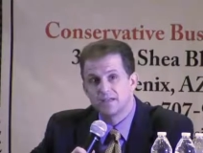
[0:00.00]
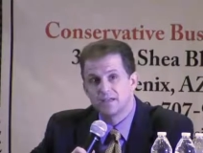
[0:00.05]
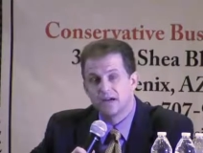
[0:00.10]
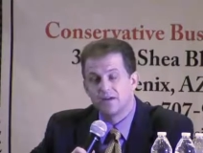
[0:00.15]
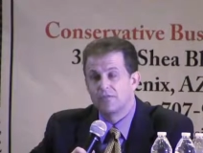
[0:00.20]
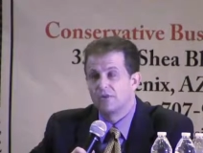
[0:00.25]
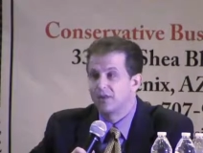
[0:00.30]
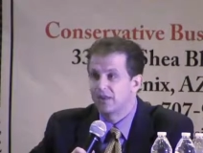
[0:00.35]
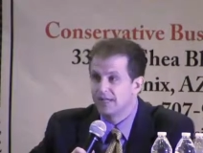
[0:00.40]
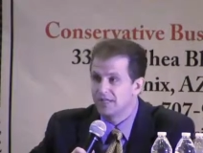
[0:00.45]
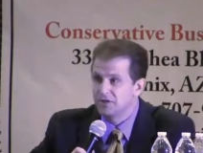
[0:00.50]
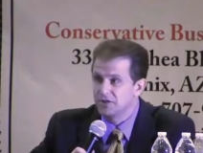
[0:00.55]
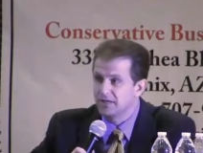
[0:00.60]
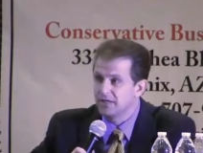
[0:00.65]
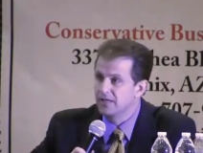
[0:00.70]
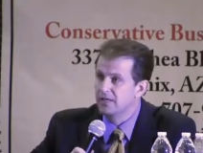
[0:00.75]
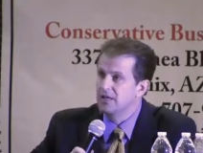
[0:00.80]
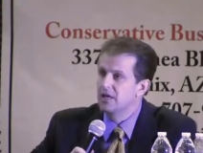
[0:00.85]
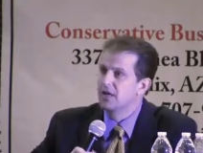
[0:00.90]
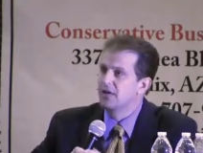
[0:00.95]
of
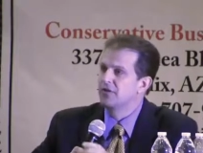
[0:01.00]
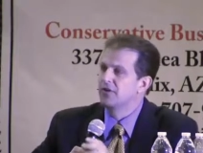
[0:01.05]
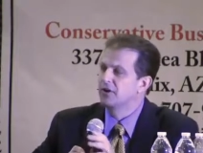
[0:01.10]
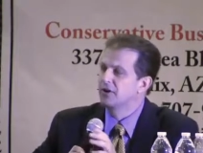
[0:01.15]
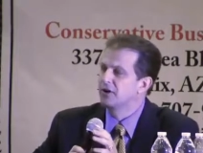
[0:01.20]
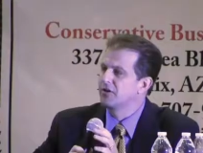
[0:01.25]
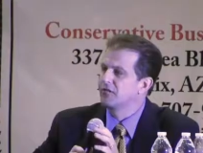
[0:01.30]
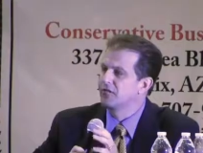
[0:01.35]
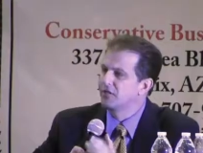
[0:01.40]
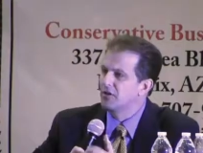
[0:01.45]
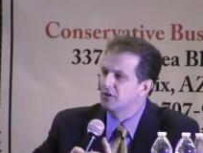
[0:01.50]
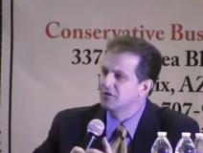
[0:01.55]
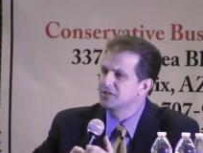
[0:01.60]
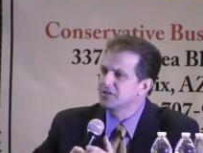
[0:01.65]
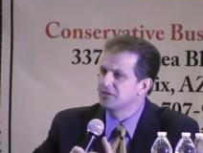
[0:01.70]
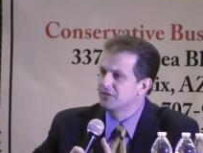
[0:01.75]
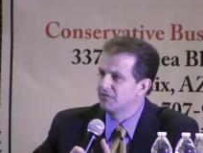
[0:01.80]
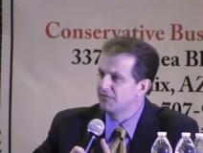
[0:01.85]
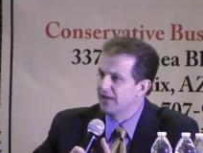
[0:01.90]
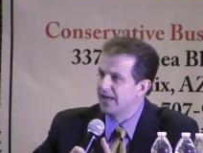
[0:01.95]
religion. The
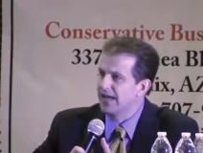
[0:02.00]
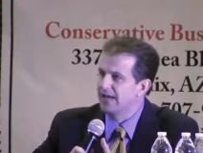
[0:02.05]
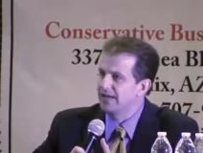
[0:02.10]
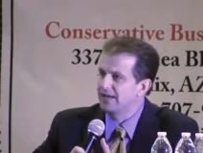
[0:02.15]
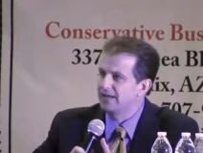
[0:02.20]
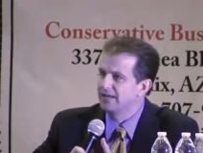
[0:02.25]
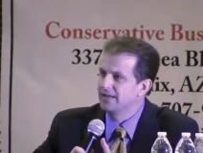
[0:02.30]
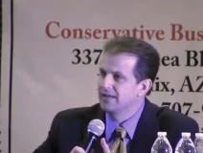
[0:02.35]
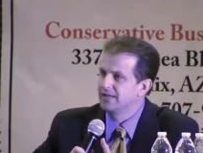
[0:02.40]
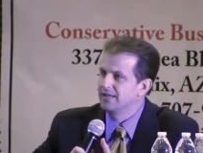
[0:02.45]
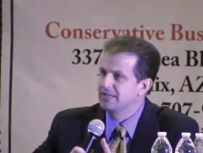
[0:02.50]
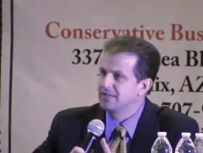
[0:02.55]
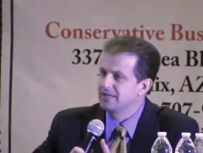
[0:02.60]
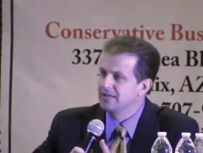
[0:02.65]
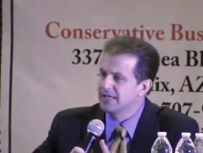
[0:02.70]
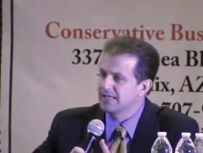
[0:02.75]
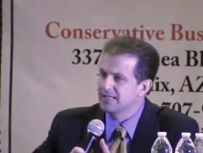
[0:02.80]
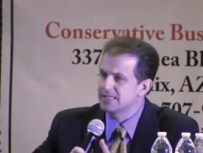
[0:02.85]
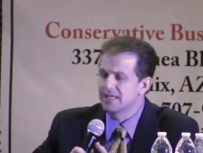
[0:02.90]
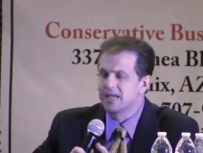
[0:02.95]
converse of that is
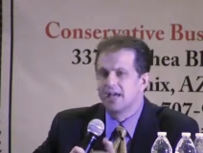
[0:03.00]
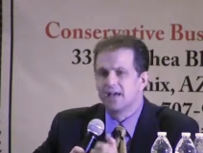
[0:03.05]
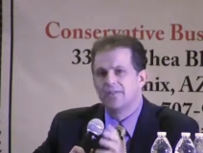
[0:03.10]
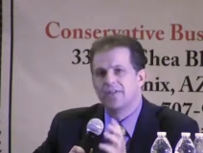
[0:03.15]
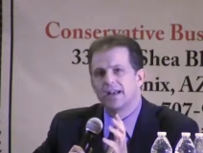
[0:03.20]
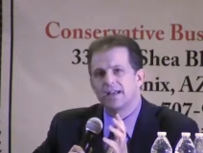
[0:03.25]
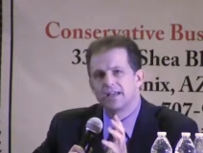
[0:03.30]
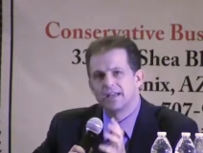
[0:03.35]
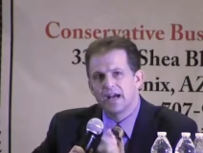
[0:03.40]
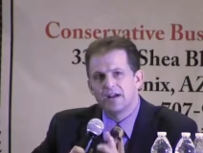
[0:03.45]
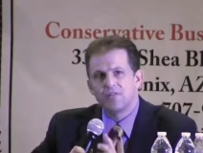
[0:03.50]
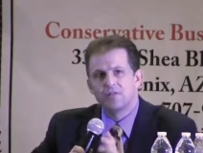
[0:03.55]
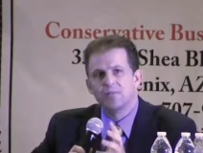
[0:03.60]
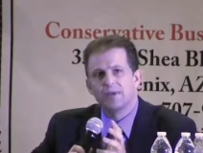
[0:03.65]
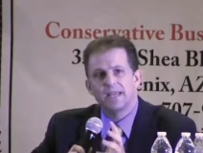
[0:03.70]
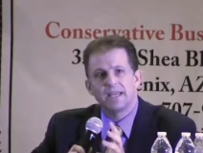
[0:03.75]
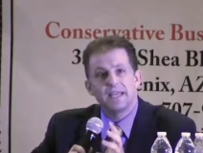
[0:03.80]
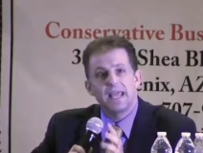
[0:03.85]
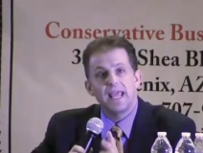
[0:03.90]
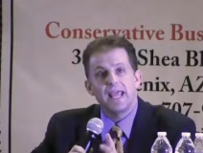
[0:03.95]
this, that
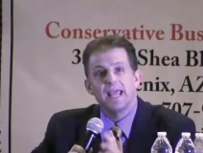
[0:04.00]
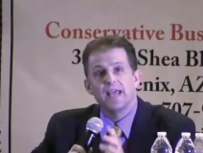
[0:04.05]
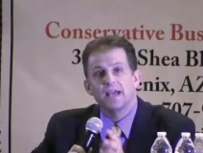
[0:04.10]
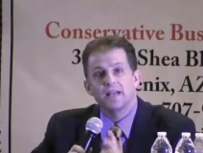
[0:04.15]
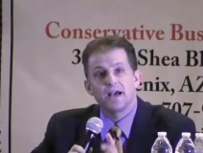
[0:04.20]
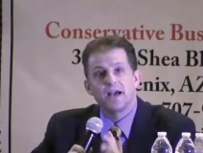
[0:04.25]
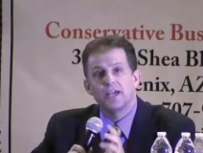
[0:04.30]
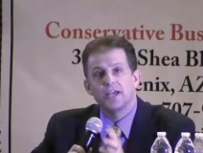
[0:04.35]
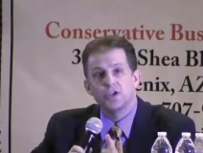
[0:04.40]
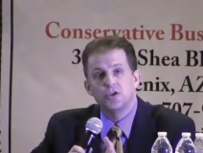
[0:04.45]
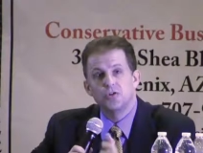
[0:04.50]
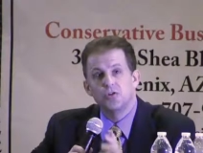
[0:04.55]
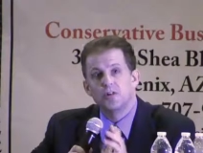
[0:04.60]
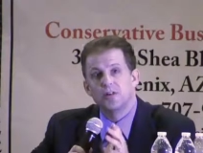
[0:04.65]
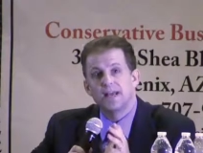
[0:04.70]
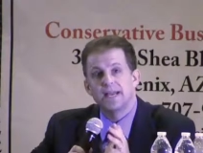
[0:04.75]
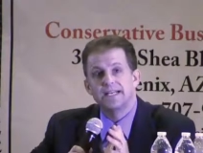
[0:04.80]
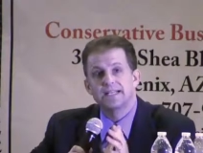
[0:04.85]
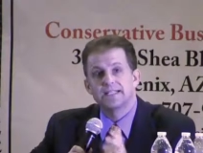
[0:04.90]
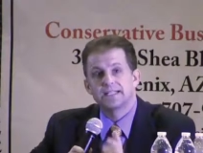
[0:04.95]
government cannot
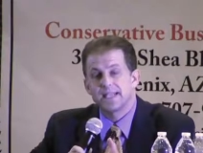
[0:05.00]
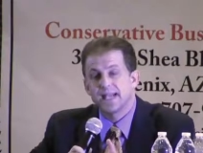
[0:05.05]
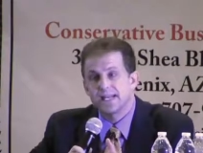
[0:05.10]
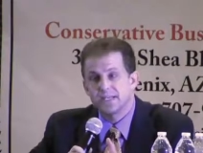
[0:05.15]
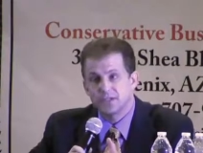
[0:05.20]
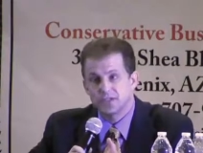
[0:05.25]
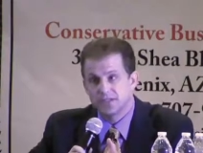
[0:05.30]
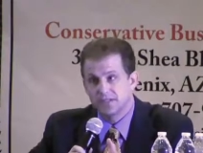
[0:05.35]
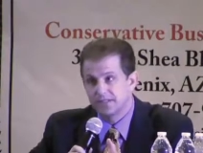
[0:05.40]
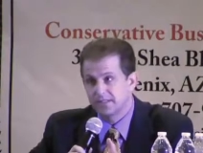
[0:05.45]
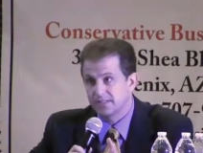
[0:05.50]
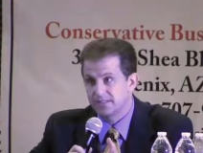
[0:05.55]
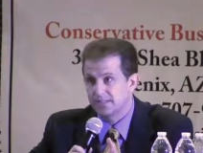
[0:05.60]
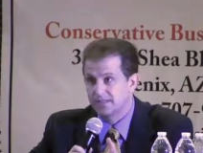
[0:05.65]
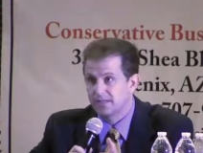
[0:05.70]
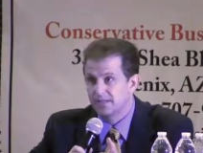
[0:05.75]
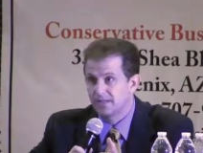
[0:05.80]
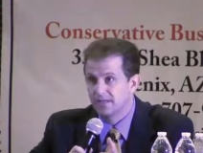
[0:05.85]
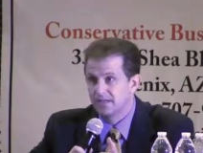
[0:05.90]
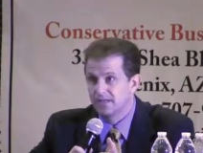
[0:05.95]
utilize
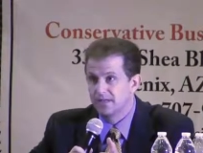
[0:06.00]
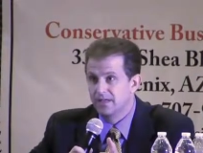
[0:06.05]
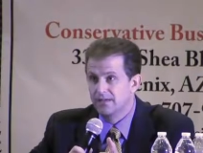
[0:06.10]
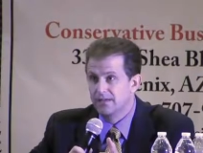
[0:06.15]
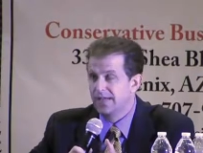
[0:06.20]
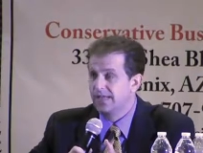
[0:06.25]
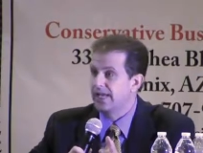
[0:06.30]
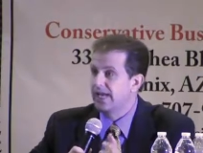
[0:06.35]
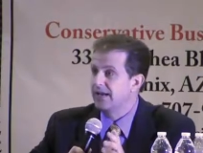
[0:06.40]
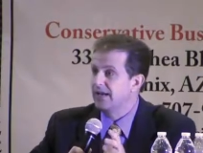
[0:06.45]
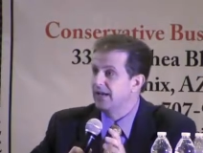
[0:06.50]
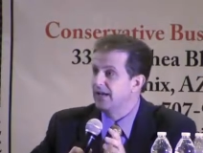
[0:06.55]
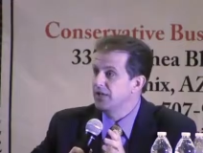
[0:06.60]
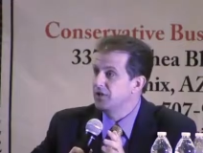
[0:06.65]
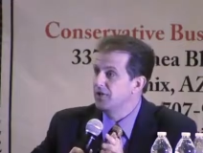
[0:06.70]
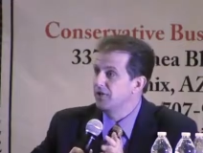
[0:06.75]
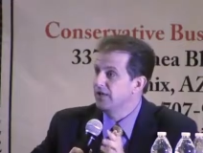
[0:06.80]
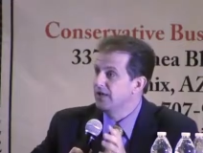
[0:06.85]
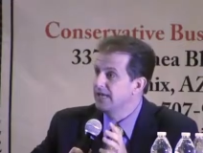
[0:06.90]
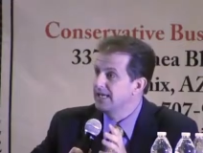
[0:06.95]
sanctions. They cannot
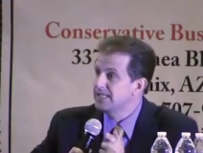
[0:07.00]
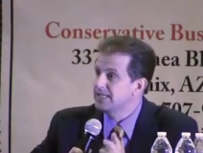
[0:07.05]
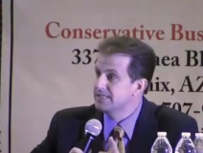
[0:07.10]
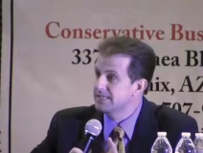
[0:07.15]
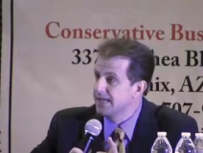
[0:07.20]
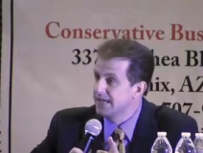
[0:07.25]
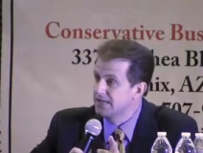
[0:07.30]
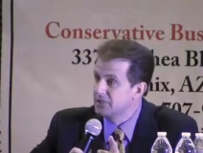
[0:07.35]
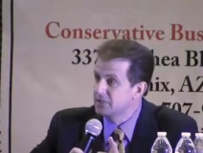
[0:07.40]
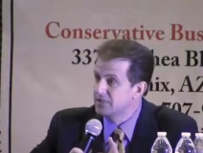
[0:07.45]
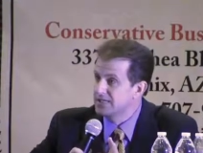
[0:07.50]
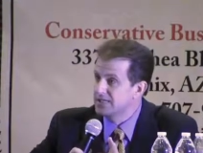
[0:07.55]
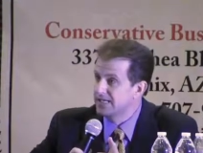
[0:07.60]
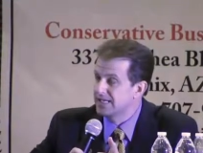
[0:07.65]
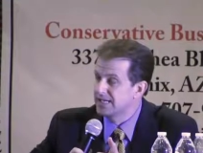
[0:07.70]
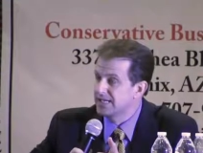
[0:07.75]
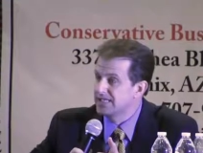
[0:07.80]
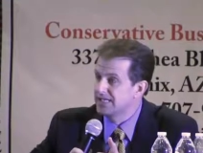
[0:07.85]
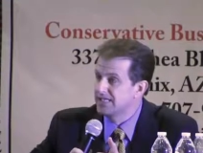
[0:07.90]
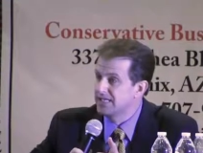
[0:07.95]
utilize sanctions
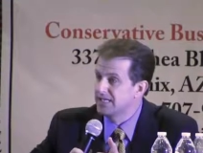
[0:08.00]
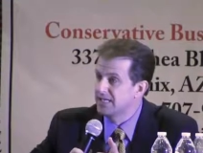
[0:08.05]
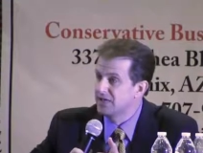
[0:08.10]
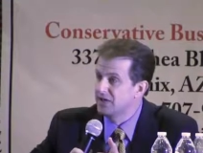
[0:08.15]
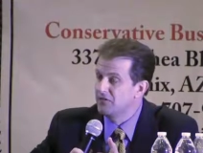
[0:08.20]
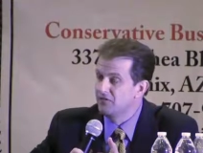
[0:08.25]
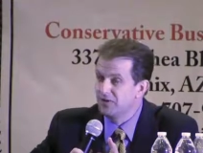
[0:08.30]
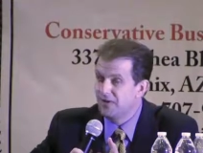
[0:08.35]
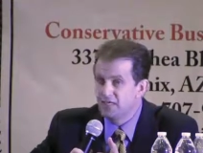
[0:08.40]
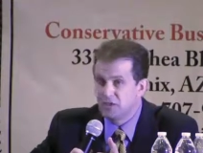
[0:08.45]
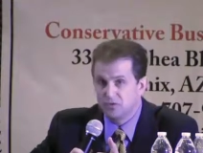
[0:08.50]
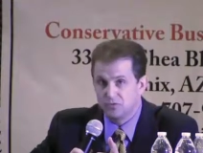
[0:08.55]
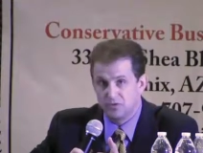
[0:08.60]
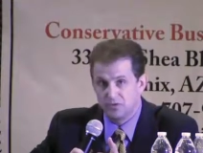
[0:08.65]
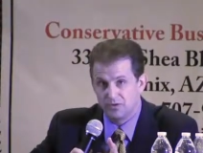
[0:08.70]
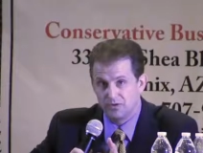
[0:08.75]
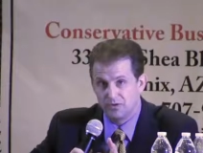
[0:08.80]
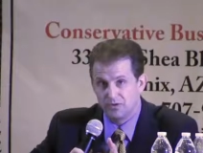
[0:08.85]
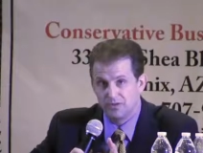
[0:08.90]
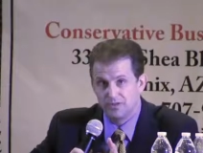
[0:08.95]
against an
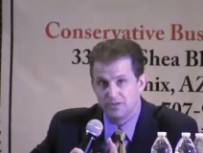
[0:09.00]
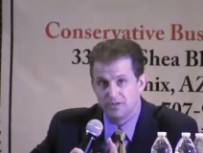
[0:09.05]
individual